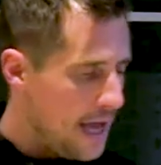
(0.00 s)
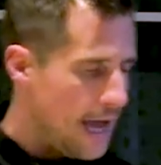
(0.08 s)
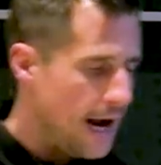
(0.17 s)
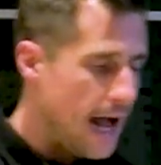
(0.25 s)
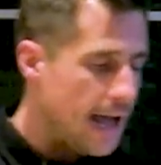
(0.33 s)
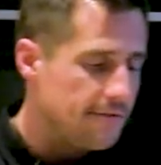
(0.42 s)

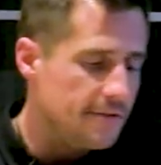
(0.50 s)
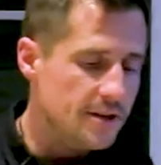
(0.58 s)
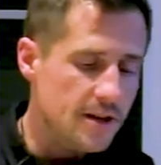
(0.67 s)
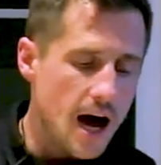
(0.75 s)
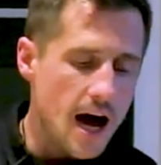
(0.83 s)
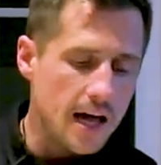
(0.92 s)
And I have
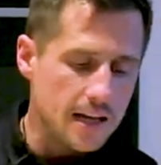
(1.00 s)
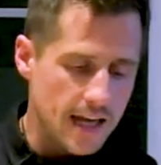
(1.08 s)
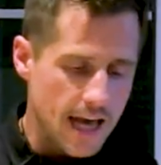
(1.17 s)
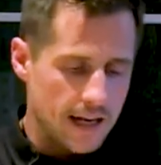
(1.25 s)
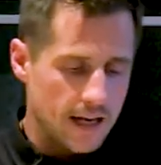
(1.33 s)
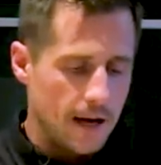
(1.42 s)
not
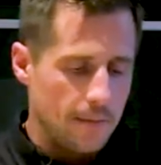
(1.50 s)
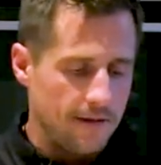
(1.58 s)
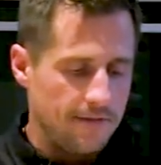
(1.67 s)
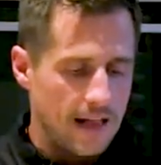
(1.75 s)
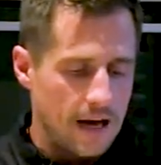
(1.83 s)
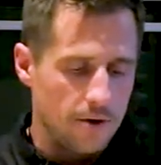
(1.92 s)
yet got
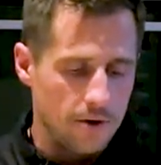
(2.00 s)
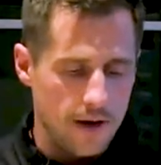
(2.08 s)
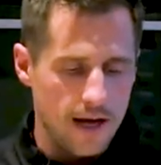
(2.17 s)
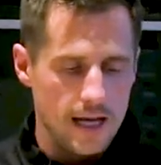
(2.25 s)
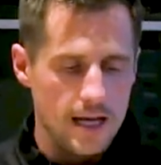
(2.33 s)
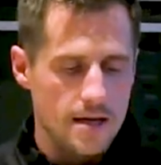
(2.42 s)
my flour
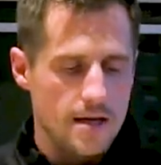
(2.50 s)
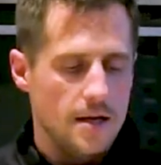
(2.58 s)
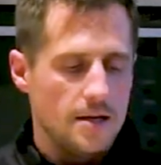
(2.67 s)
ready.